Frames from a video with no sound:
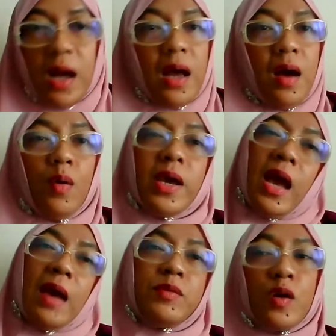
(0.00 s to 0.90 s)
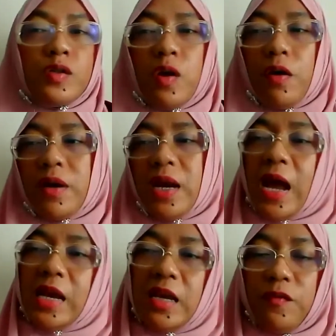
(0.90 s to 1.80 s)
uh, okay i'm so sorry
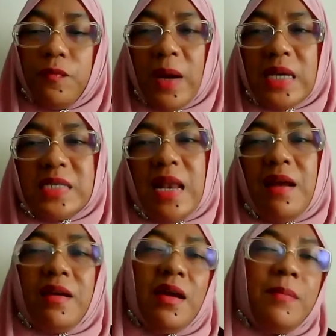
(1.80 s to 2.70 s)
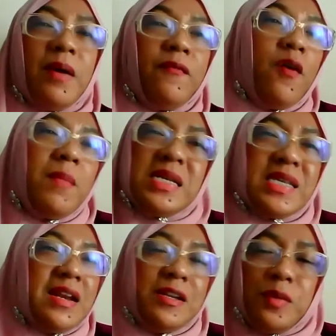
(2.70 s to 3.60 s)
i give my salary uh, my four month
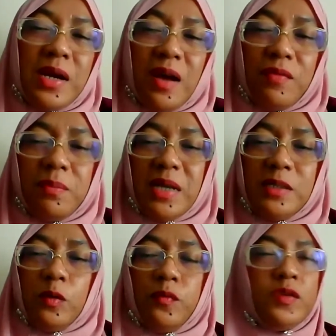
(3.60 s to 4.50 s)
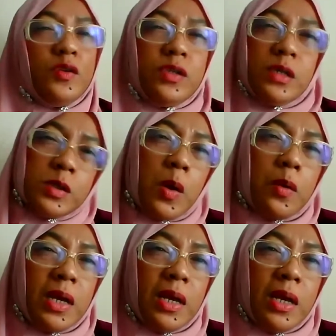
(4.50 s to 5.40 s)
salary to the government to, to say
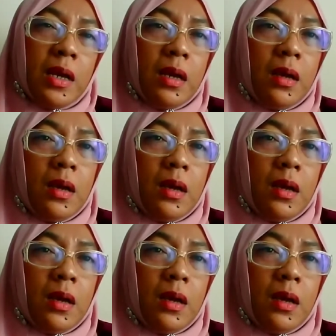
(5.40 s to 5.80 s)
sorry